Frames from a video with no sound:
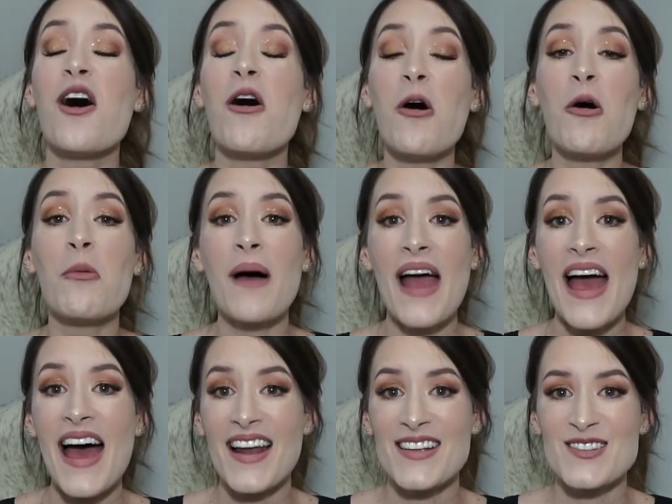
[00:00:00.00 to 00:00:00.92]
Oh, my
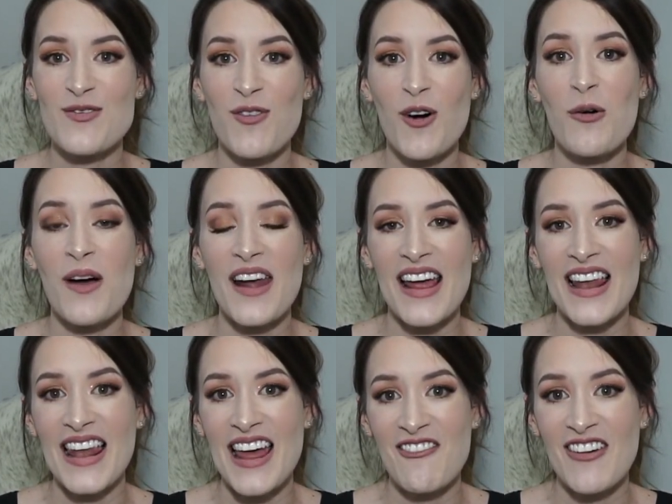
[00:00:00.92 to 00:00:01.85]
heart is full and
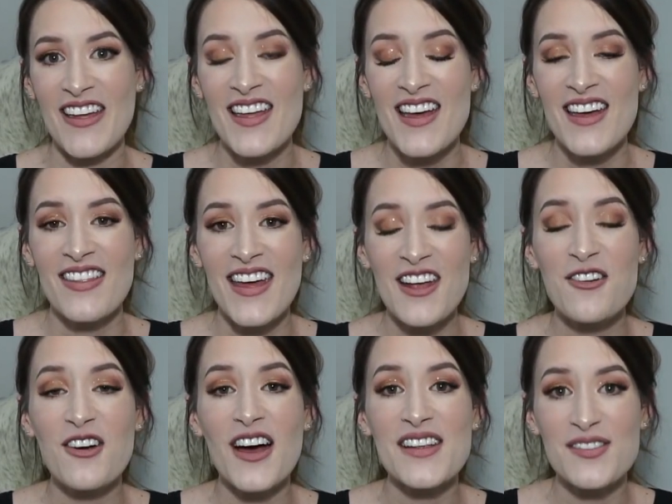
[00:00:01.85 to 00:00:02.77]
I love it. Thank
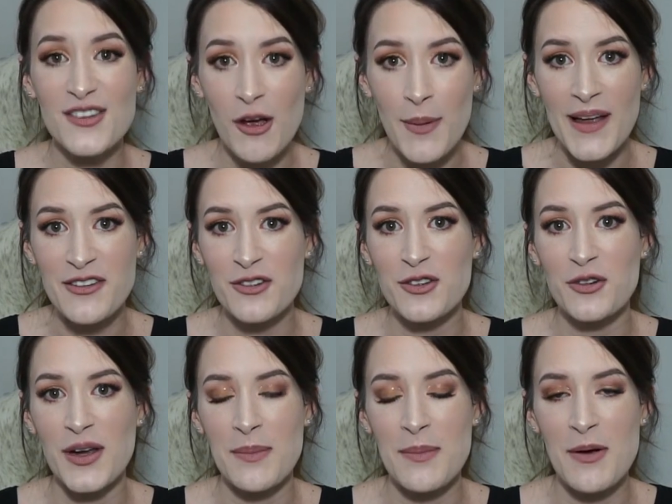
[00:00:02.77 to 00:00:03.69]
you guys so much for
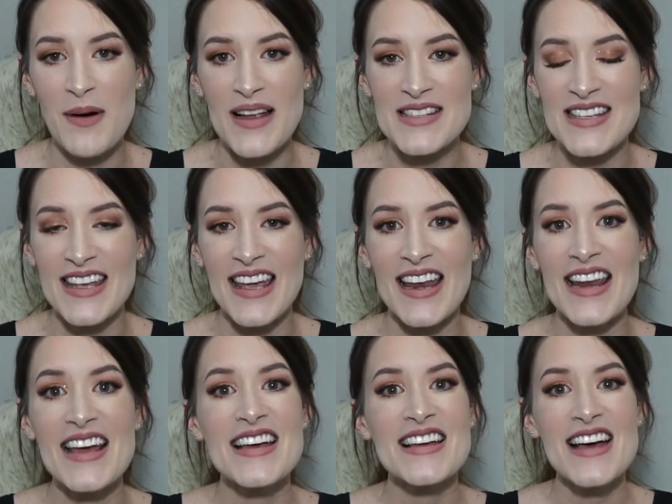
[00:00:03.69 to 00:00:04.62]
joining me once
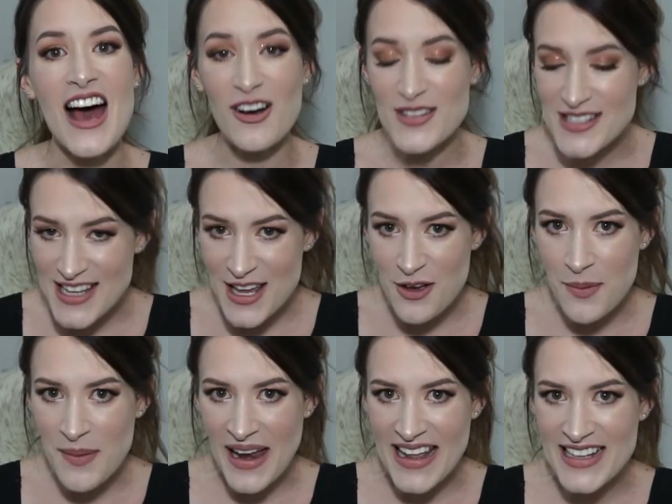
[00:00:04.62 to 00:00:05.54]
again. I'll see you
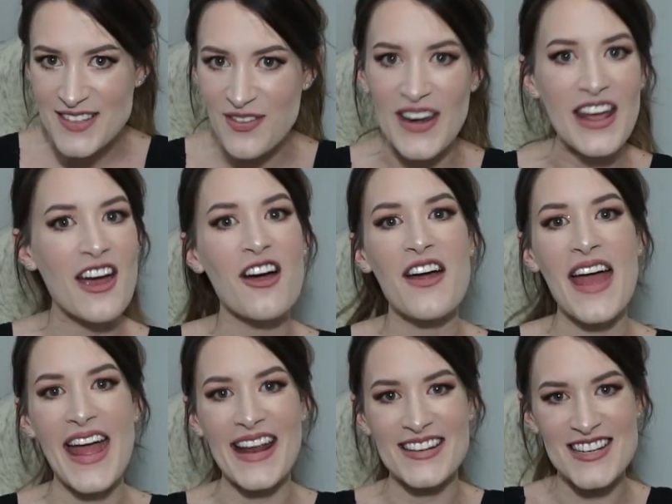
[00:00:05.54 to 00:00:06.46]
in my next video,
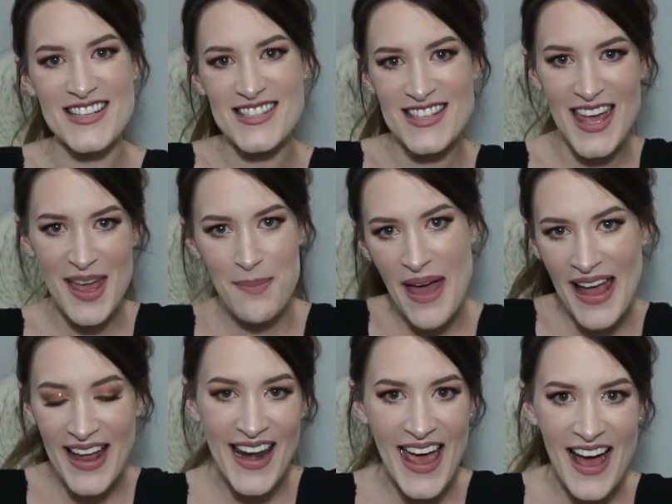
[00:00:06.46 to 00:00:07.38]
and just keep
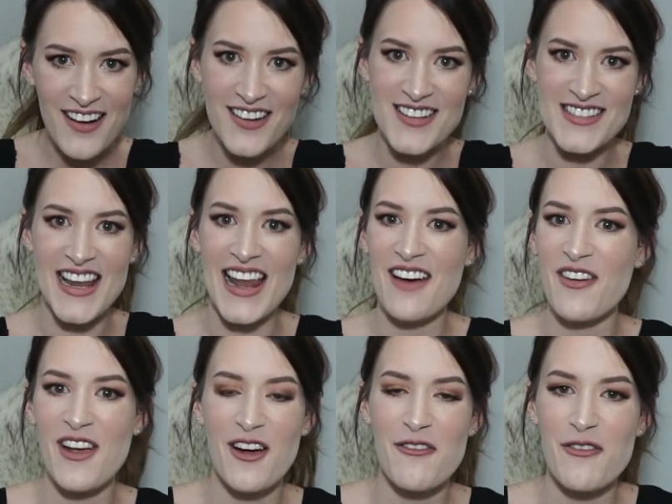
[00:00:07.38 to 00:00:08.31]
hanging out because I love
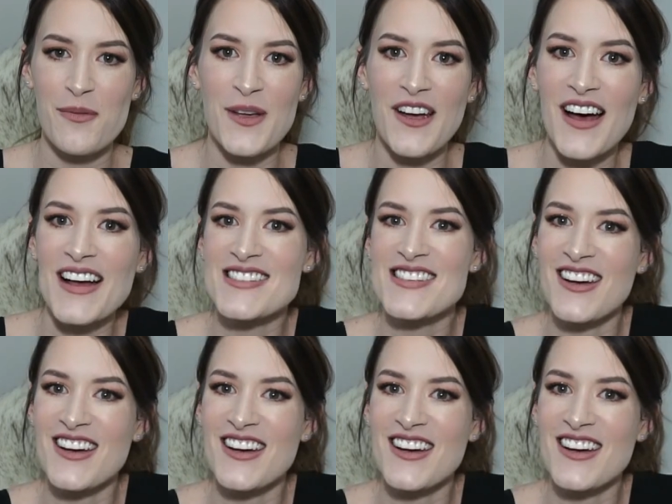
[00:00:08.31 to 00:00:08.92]
hearing from you guys.